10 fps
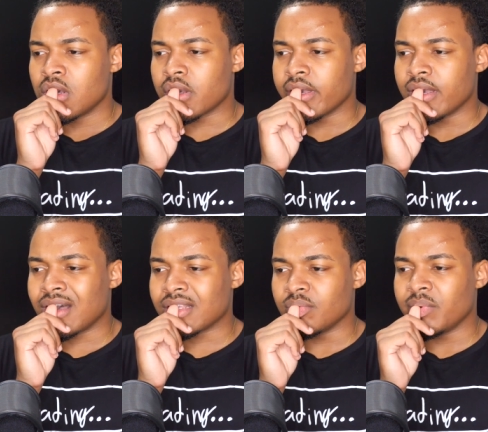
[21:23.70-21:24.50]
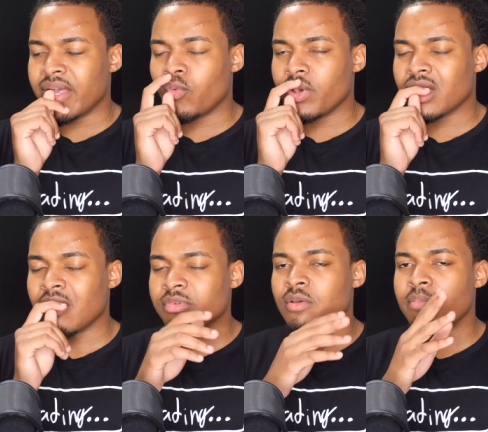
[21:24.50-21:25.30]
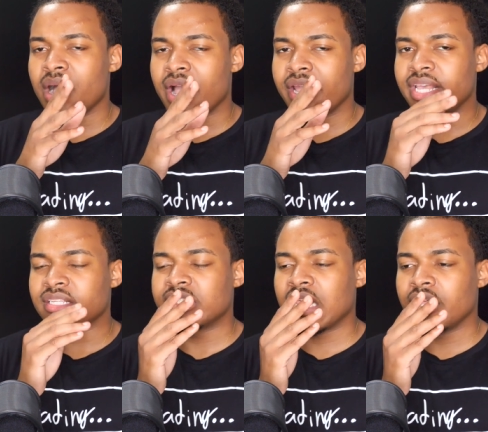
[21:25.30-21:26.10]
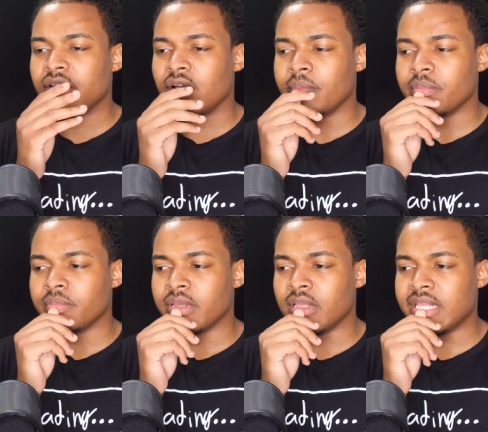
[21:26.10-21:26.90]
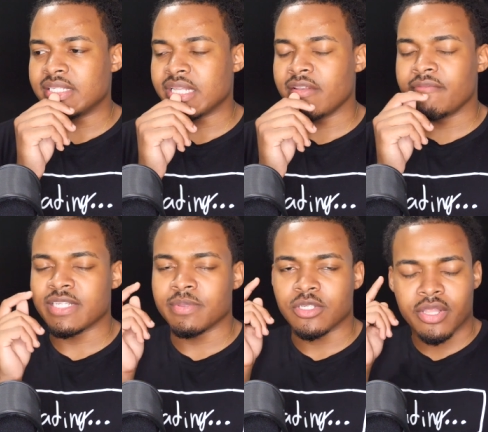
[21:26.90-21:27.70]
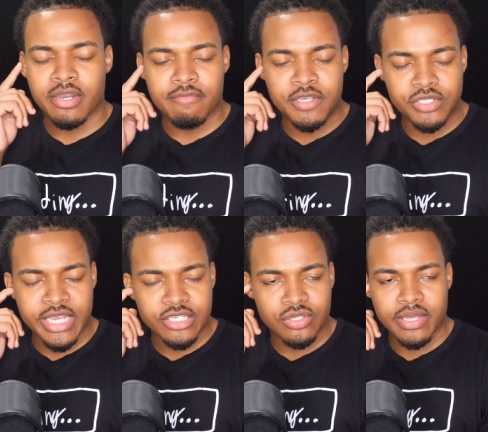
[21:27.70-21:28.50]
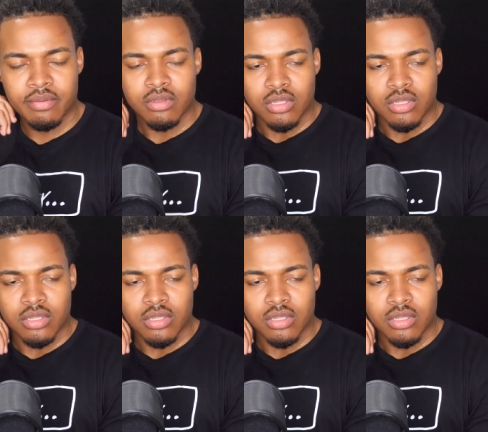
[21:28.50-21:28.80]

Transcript: Okay, awesome. And when it comes to buying and selling, um, and selling investments, are there any fees attached to that?